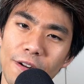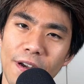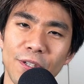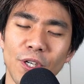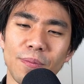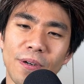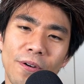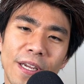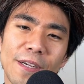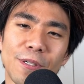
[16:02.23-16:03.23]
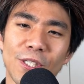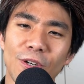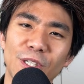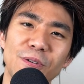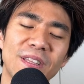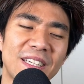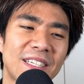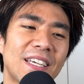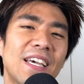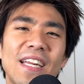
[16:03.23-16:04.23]
of October, okay, we start doing
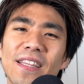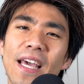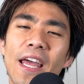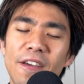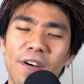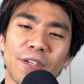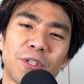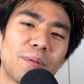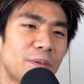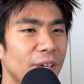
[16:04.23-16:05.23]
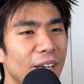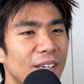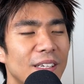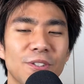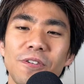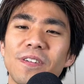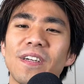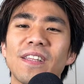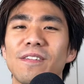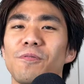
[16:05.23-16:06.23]
this. And at the end of October, yay, it's over.
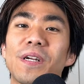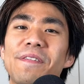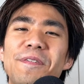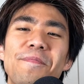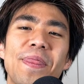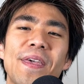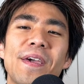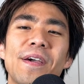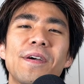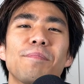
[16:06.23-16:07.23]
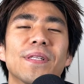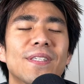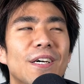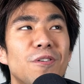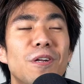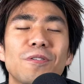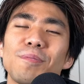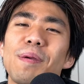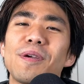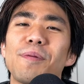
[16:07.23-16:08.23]
And then whatever. But who knows?
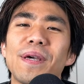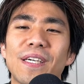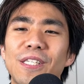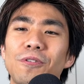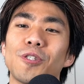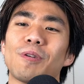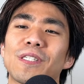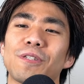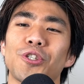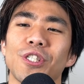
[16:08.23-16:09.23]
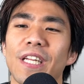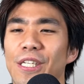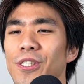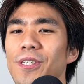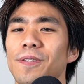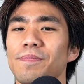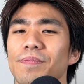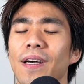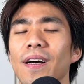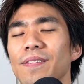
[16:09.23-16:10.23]
Maybe I'll make a New Year's resolution next year.
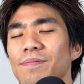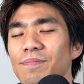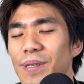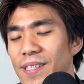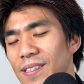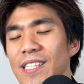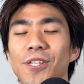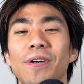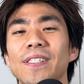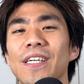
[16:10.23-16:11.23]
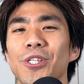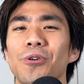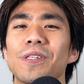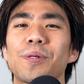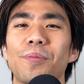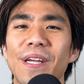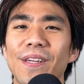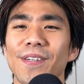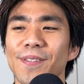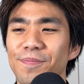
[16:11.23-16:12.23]
But let's go ahead and take a short little break
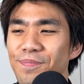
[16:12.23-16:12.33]
here.